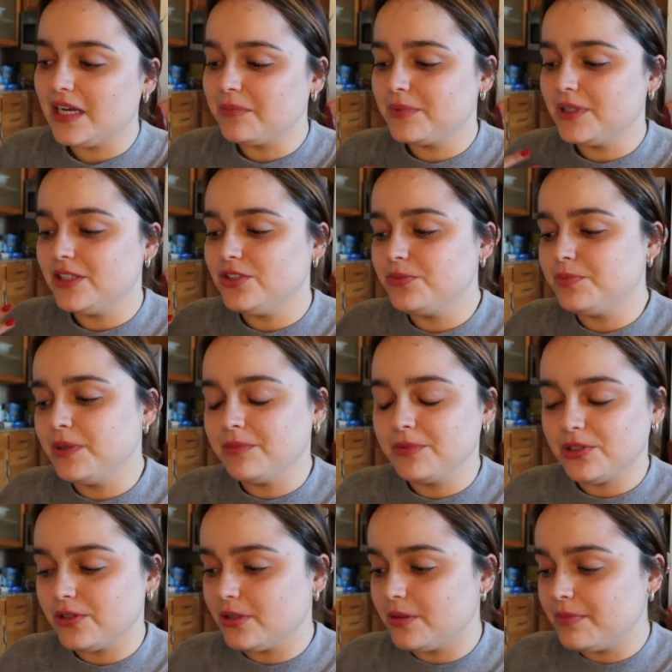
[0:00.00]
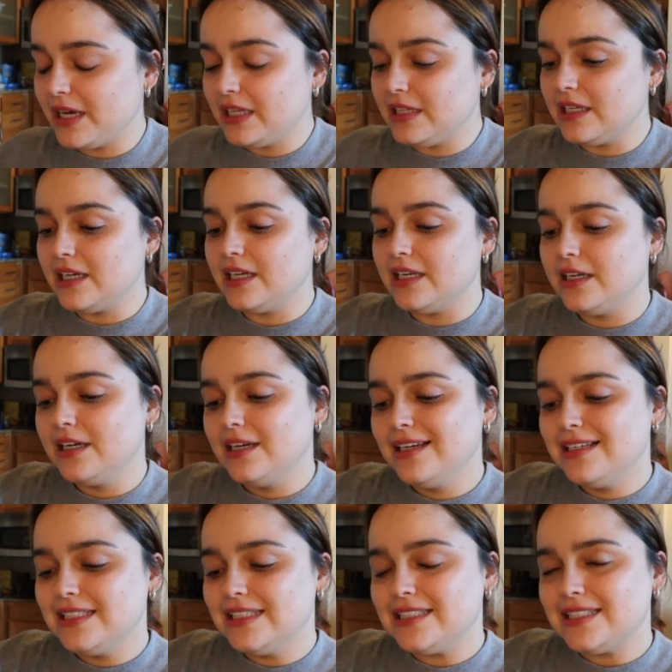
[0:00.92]
I'm gonna do Pomodoro method,
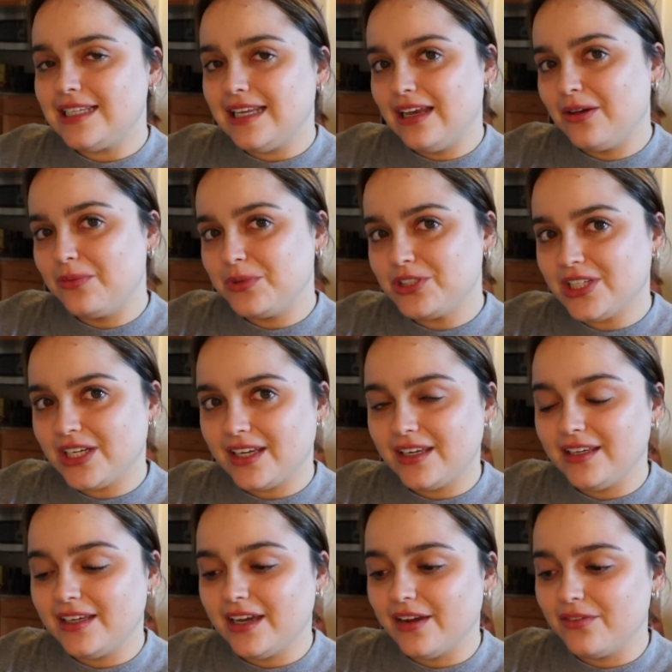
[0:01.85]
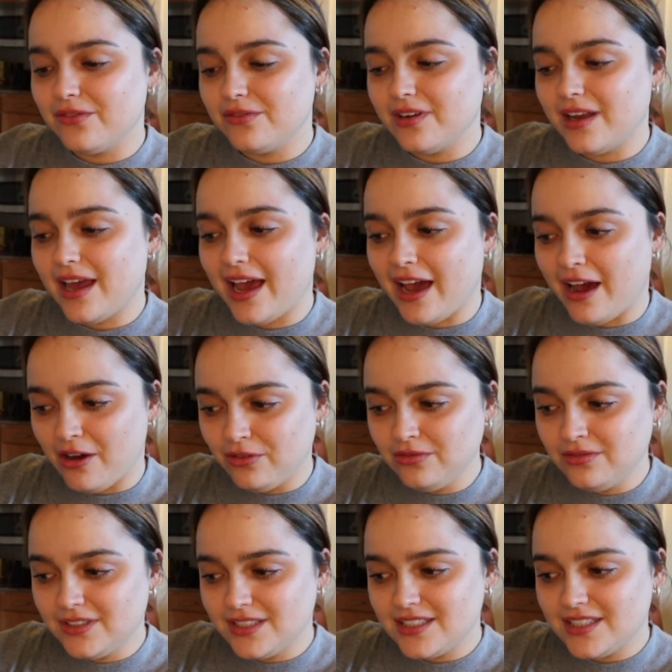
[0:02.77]
see how much I can get
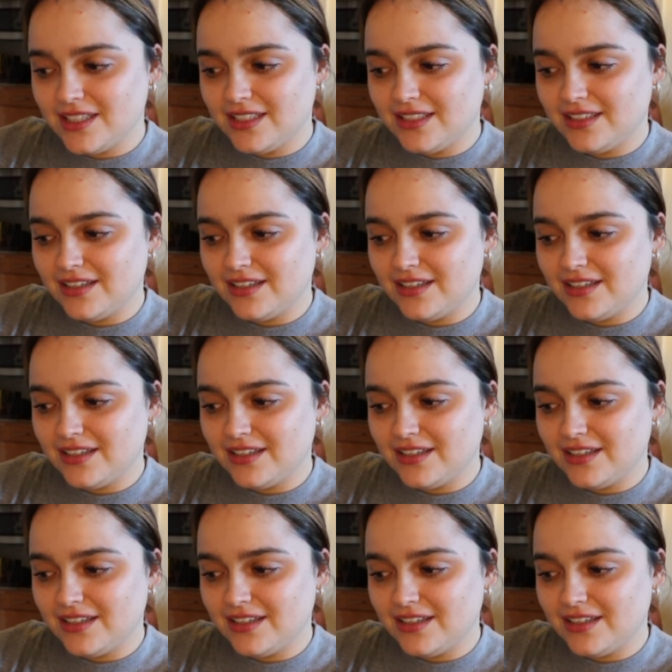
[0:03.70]
out